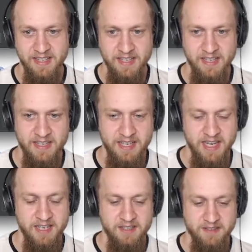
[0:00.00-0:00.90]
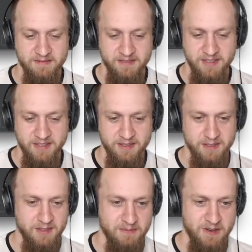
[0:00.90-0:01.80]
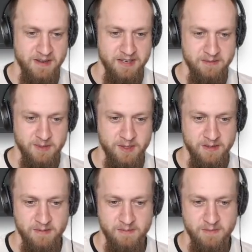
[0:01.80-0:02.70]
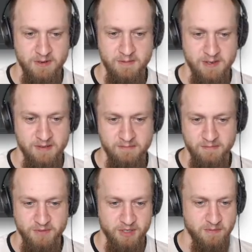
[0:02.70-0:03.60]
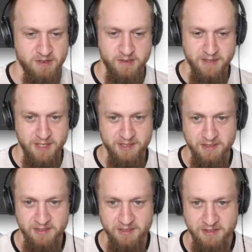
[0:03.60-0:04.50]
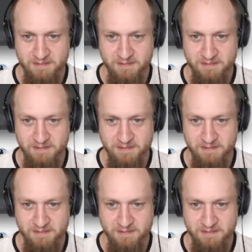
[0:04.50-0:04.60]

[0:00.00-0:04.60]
an ant. It's a small animal, mobile, small devices.